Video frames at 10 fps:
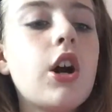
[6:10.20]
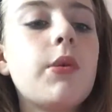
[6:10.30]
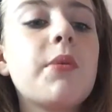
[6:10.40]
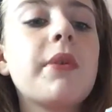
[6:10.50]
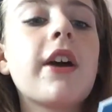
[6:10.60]

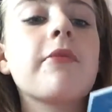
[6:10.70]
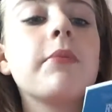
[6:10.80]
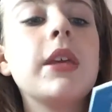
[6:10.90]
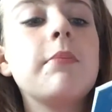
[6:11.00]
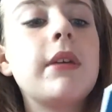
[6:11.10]
Oh, and we have
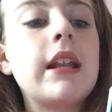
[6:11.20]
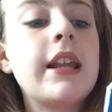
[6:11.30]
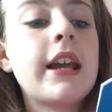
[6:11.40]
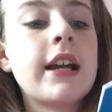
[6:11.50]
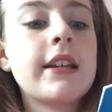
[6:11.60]
Meet
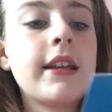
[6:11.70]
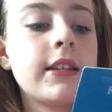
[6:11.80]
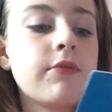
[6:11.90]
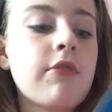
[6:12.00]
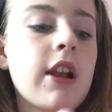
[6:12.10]
Billy and
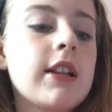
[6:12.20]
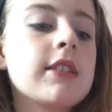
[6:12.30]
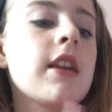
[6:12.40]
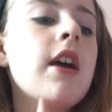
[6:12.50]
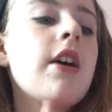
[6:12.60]
His
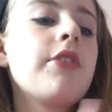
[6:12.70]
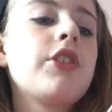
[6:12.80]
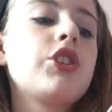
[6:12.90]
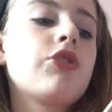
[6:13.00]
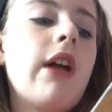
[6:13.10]
Friends,
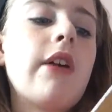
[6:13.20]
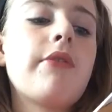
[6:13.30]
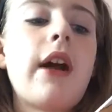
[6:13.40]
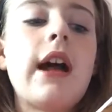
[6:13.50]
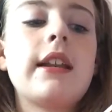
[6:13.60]
the
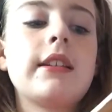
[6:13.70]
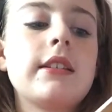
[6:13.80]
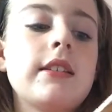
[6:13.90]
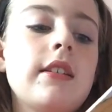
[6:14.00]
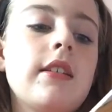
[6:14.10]
Giraffe
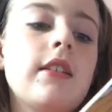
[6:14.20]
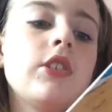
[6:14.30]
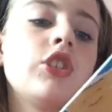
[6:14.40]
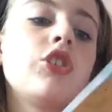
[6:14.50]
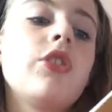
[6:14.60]
and
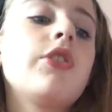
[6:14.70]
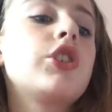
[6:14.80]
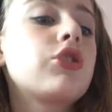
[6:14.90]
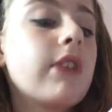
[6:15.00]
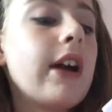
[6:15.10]

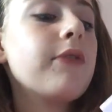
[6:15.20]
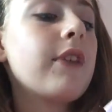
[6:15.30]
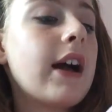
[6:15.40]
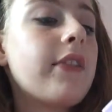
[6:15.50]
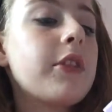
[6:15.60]

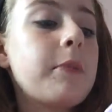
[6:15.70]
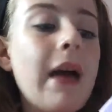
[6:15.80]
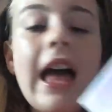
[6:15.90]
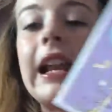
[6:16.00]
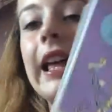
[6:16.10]
the
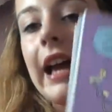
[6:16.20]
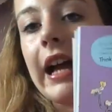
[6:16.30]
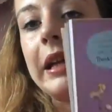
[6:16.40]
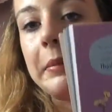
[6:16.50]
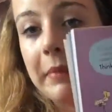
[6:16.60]
Pelly
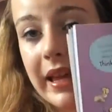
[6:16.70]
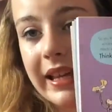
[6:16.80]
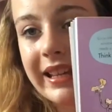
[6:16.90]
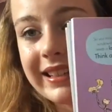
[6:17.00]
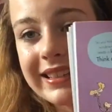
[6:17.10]
and
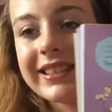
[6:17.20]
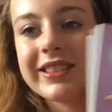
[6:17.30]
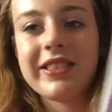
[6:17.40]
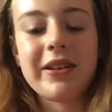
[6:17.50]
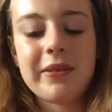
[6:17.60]
Me.
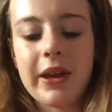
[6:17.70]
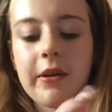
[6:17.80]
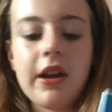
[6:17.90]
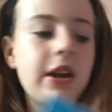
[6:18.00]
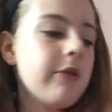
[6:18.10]
So there we go.
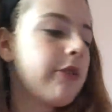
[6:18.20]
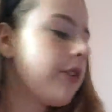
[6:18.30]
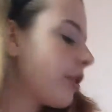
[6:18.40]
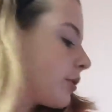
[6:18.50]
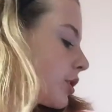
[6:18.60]
We've
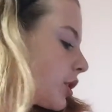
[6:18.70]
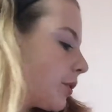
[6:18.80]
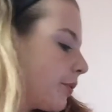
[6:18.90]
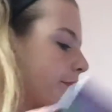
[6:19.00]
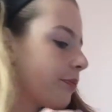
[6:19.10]
got those 2.